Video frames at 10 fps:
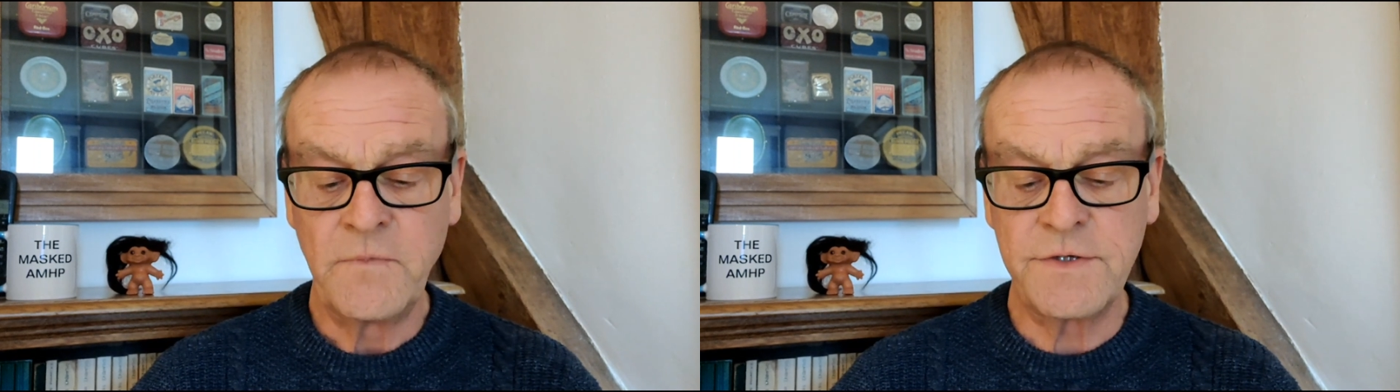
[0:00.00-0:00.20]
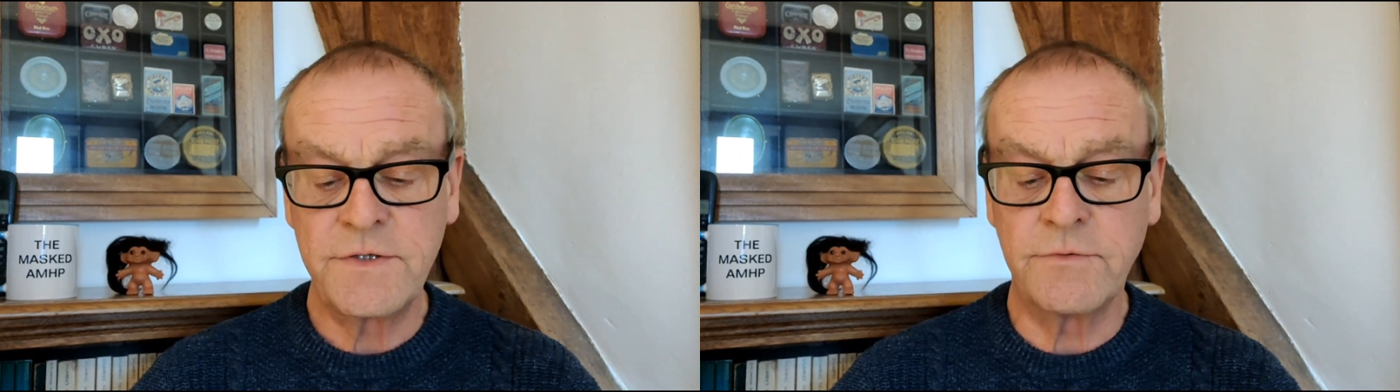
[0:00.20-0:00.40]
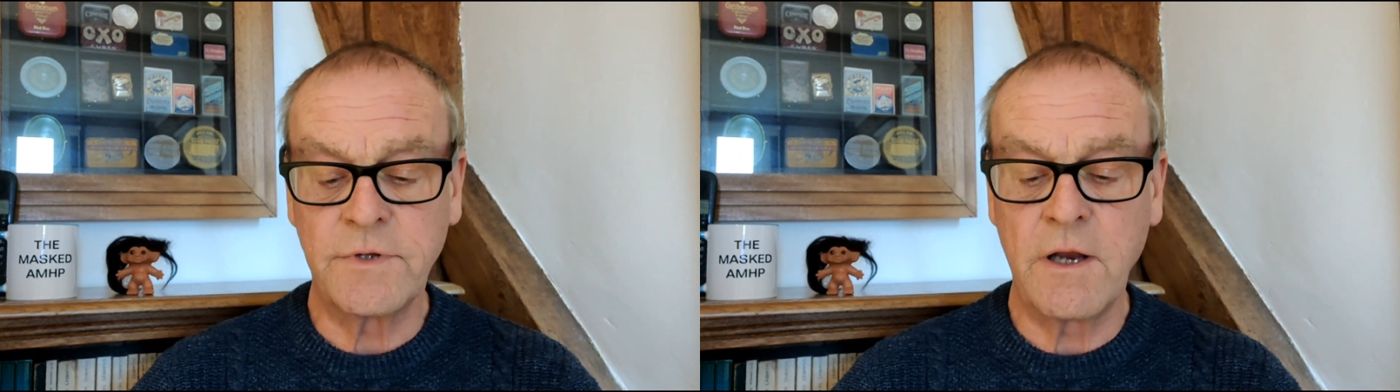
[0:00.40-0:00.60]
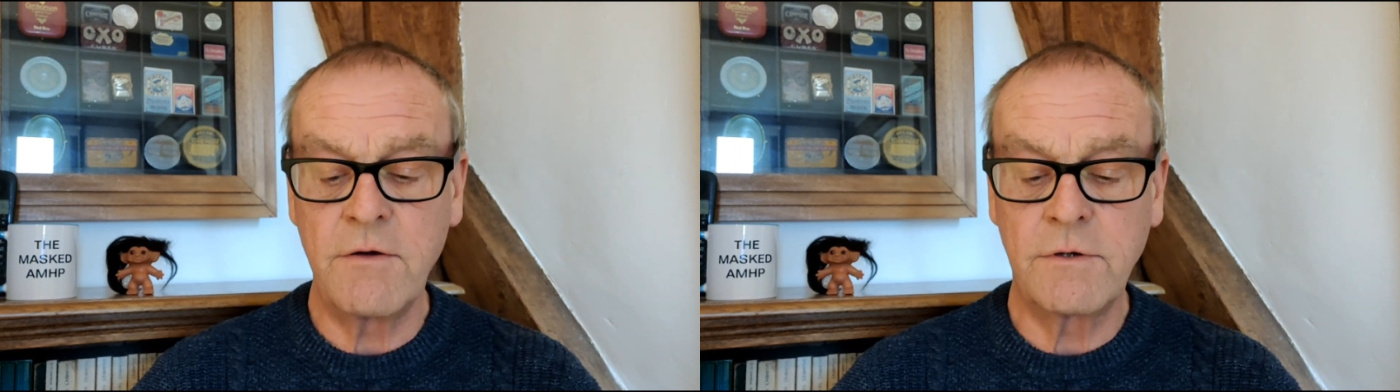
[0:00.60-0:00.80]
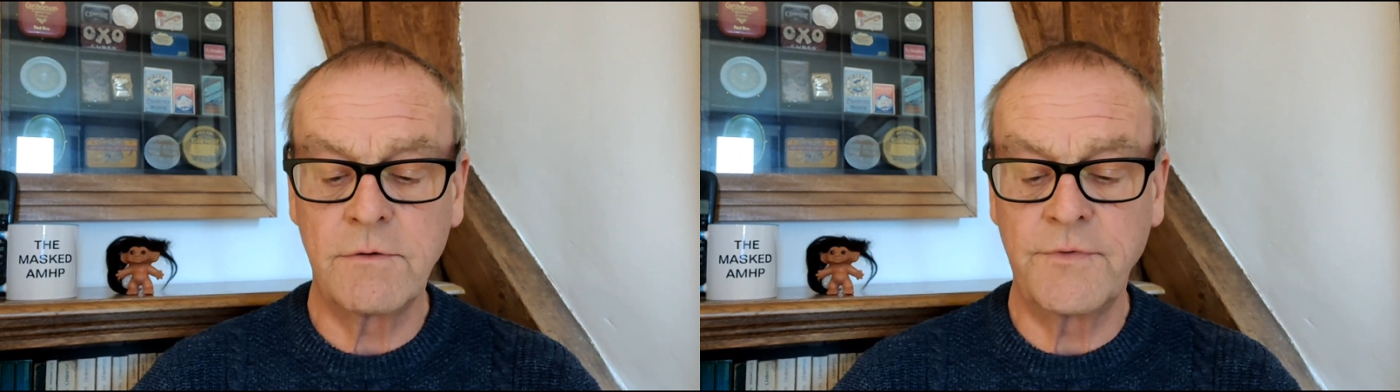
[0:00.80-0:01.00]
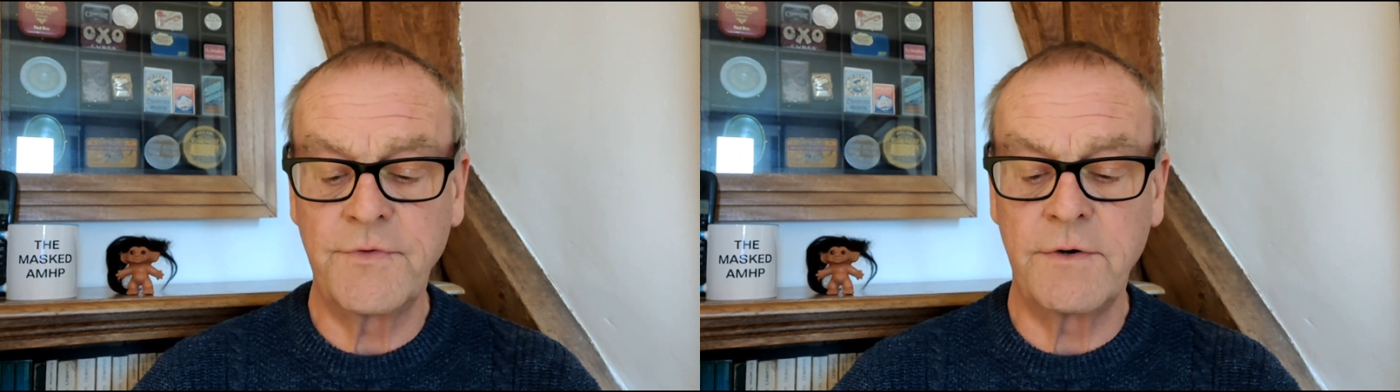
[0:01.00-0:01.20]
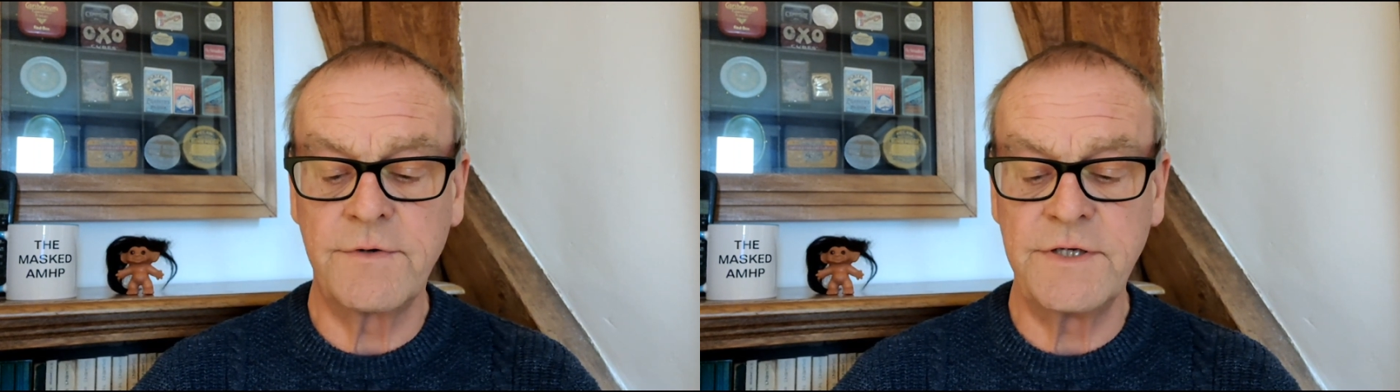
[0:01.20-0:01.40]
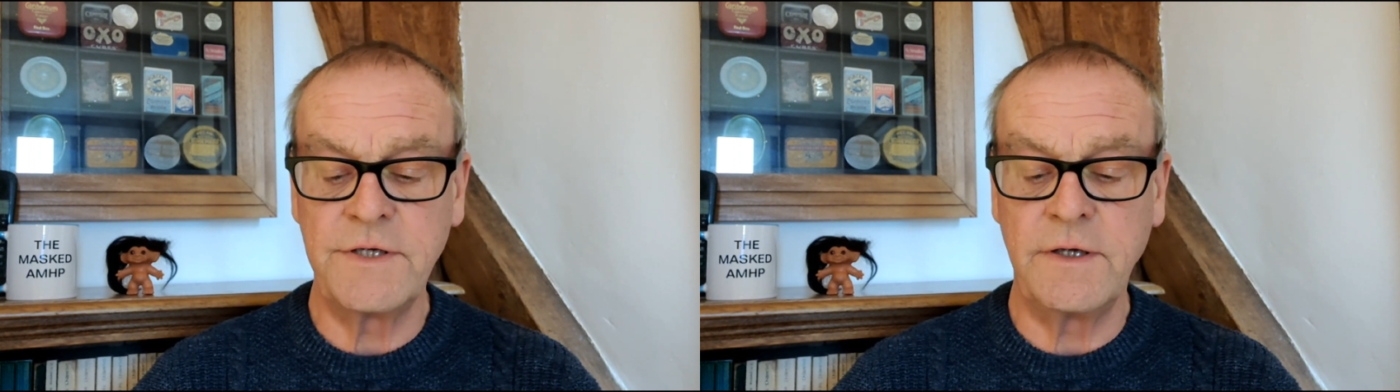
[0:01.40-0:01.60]
until the local
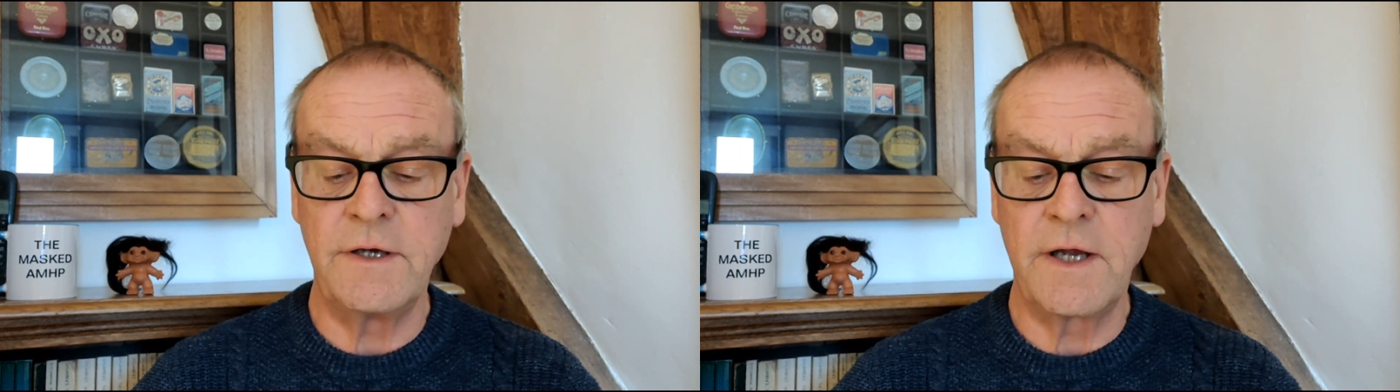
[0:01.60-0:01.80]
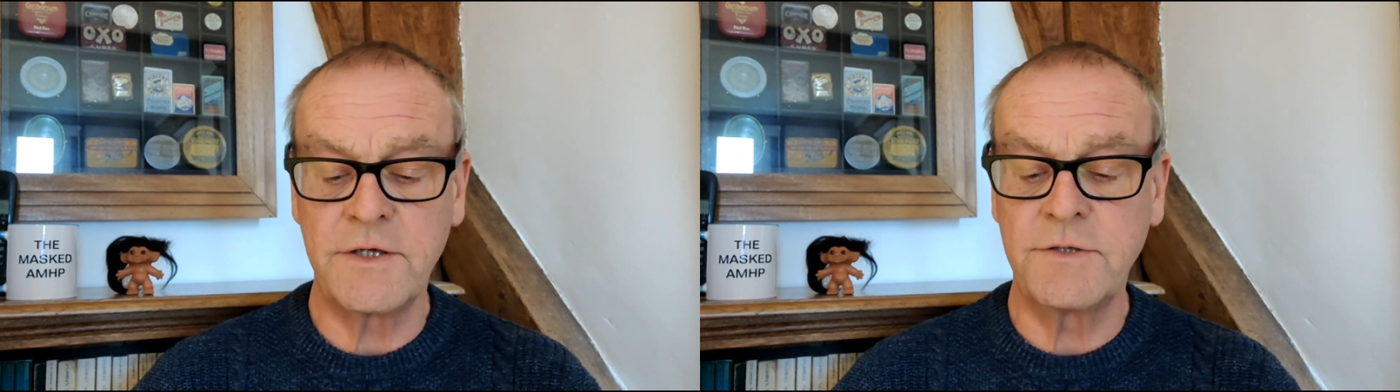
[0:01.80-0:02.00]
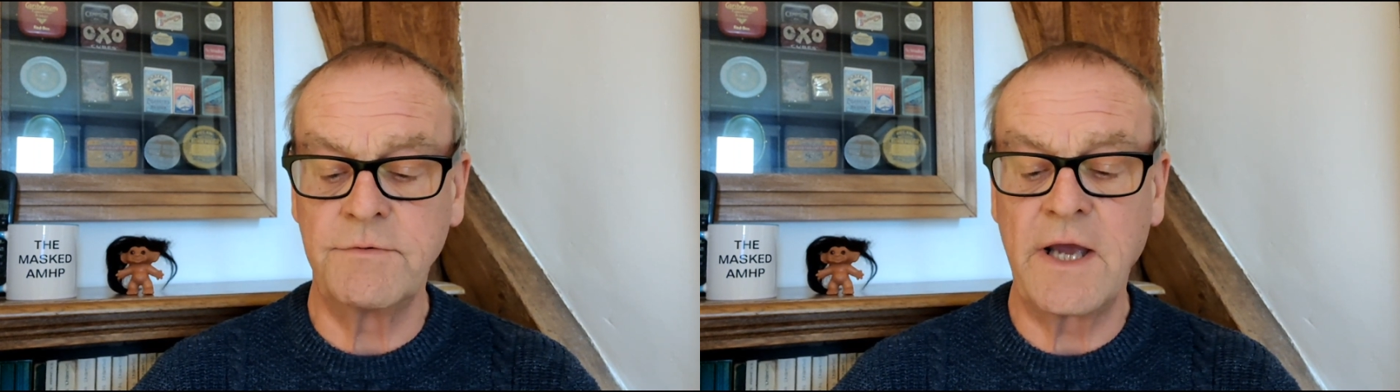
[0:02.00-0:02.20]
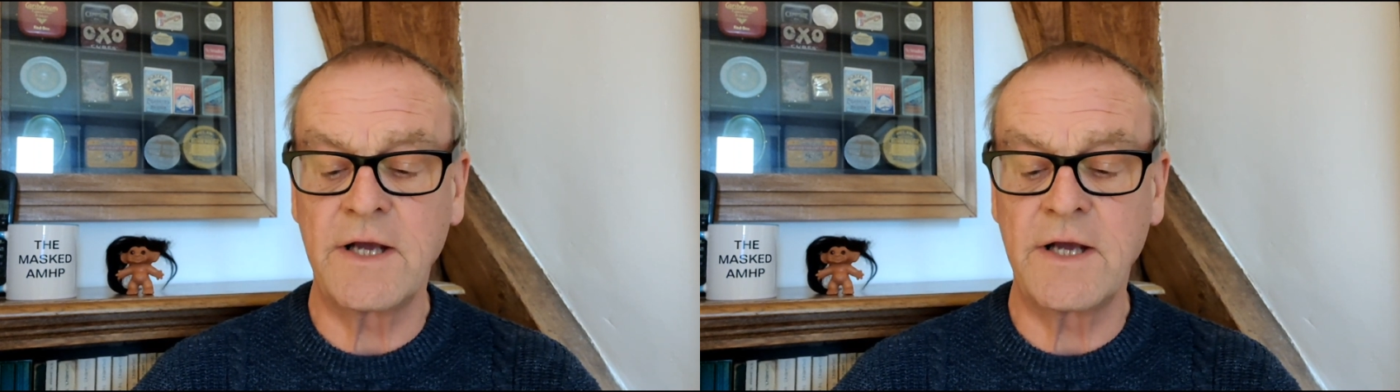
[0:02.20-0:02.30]
authority actually